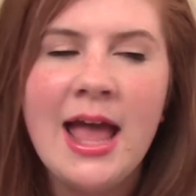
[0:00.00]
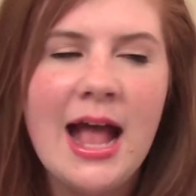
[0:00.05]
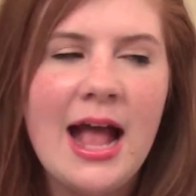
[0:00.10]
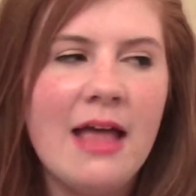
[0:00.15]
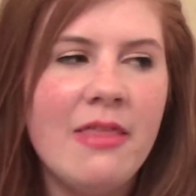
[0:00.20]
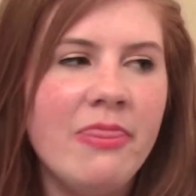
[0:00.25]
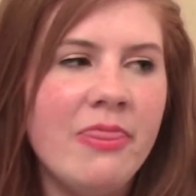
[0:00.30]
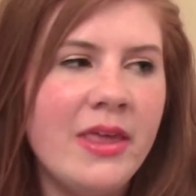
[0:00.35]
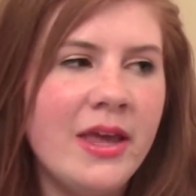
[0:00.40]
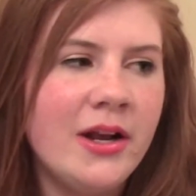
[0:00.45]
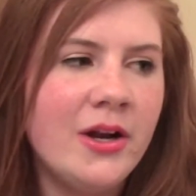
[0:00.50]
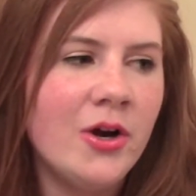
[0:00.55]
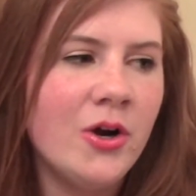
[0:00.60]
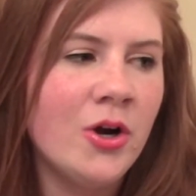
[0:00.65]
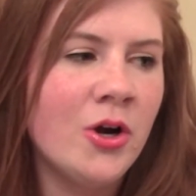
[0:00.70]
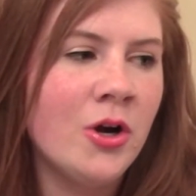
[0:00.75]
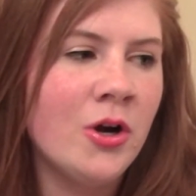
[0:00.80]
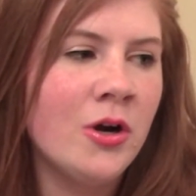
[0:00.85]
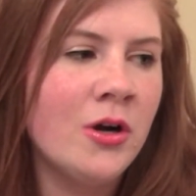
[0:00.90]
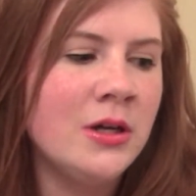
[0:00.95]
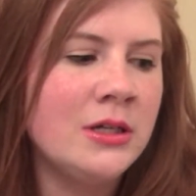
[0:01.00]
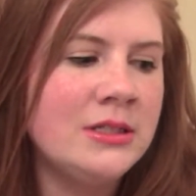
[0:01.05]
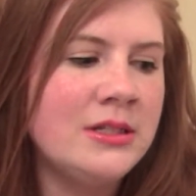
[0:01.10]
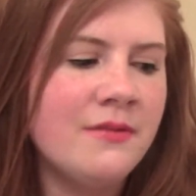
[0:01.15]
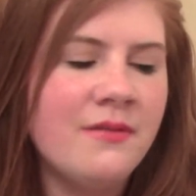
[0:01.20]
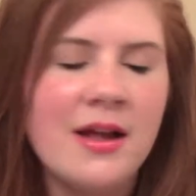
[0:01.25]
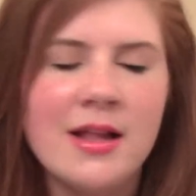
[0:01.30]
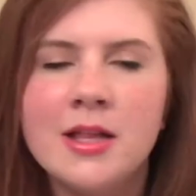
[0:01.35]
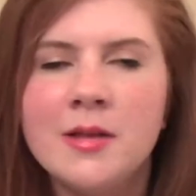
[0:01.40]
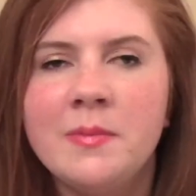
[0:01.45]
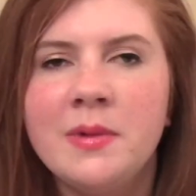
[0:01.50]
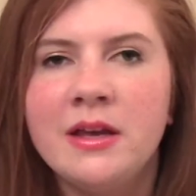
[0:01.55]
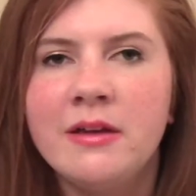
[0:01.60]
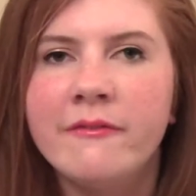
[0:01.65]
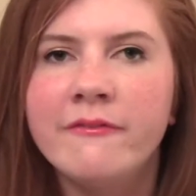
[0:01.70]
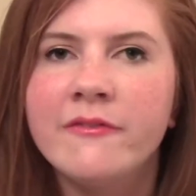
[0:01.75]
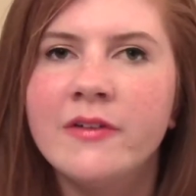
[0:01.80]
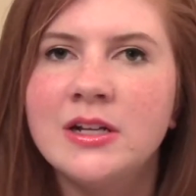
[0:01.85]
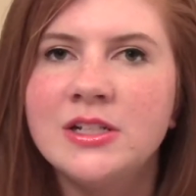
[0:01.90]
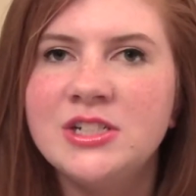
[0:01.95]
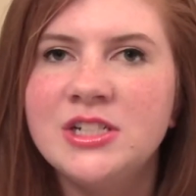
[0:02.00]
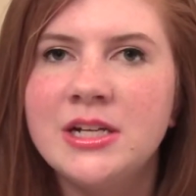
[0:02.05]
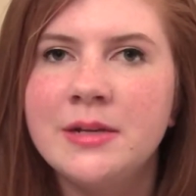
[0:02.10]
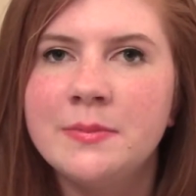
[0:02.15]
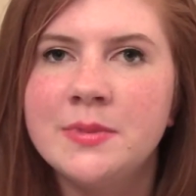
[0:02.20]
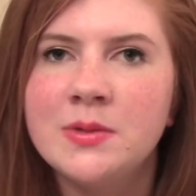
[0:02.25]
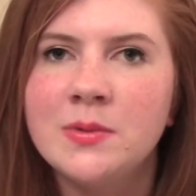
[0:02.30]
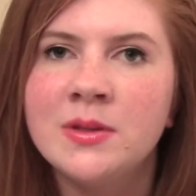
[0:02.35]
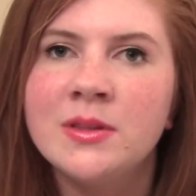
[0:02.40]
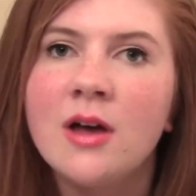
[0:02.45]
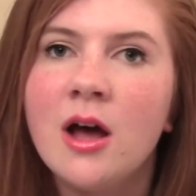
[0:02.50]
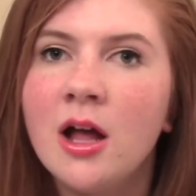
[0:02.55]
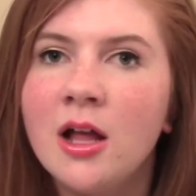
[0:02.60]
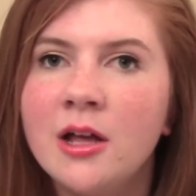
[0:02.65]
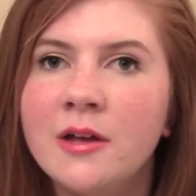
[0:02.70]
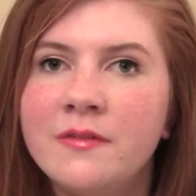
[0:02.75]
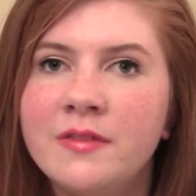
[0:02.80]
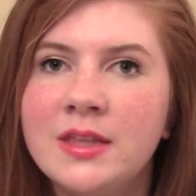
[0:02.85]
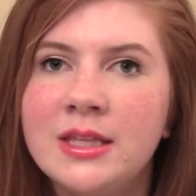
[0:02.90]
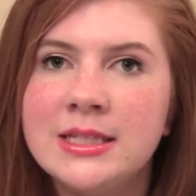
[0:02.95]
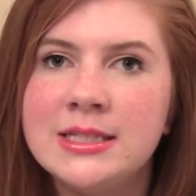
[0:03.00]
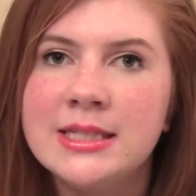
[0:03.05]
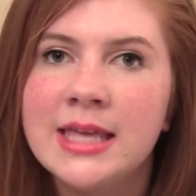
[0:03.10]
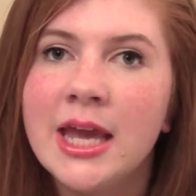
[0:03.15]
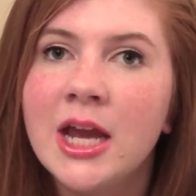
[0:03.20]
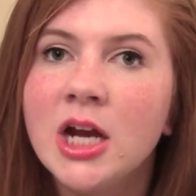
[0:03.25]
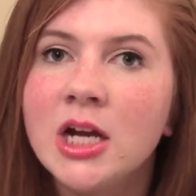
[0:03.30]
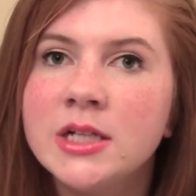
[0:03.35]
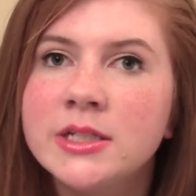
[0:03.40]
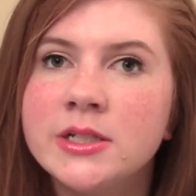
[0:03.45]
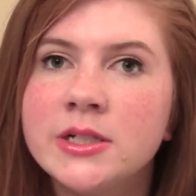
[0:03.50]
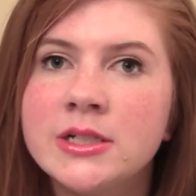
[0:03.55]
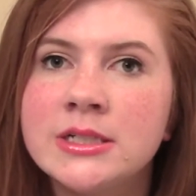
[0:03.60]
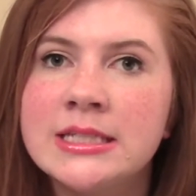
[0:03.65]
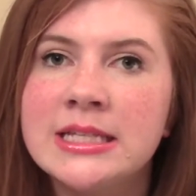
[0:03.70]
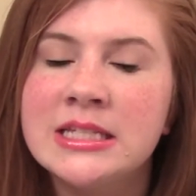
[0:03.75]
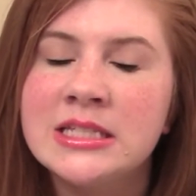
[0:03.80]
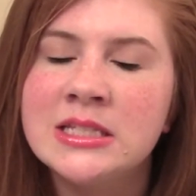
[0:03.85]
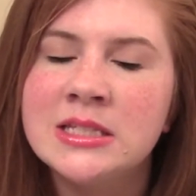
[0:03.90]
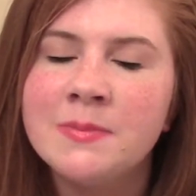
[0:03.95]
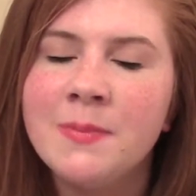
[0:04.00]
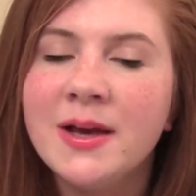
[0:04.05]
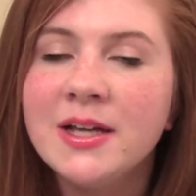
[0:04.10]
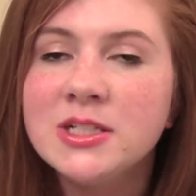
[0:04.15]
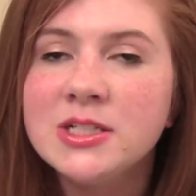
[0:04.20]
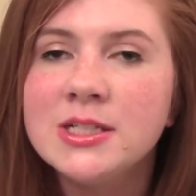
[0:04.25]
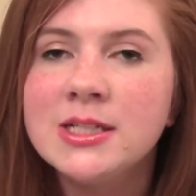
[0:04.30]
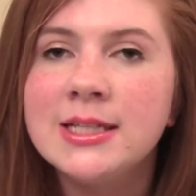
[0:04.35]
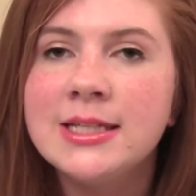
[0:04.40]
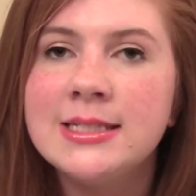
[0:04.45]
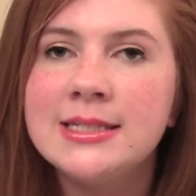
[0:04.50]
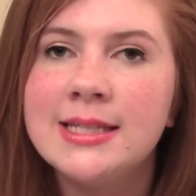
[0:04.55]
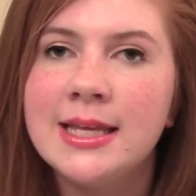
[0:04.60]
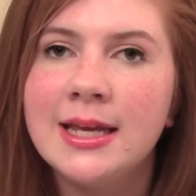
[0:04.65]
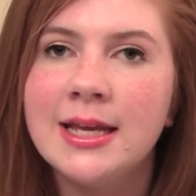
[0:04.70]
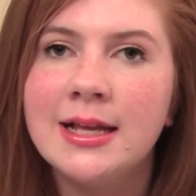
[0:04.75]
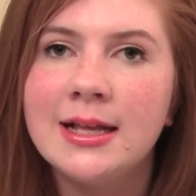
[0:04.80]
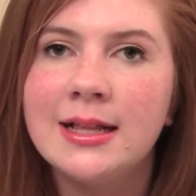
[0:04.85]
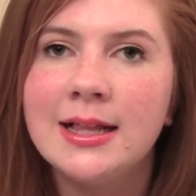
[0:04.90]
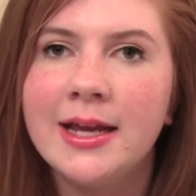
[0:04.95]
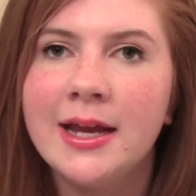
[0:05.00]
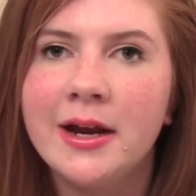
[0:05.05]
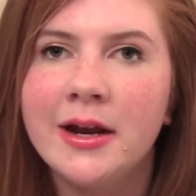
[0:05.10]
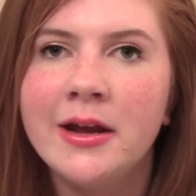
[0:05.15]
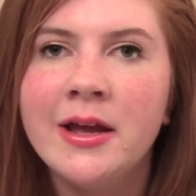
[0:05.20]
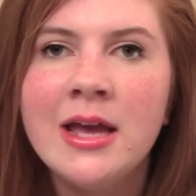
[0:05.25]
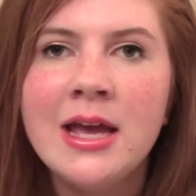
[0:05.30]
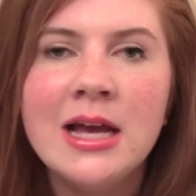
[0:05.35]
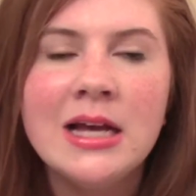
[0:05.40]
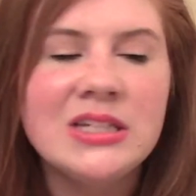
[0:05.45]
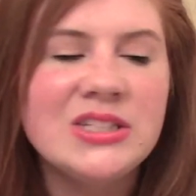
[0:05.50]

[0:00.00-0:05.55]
and then her developing friendships with all of these characters, especially St. Clair.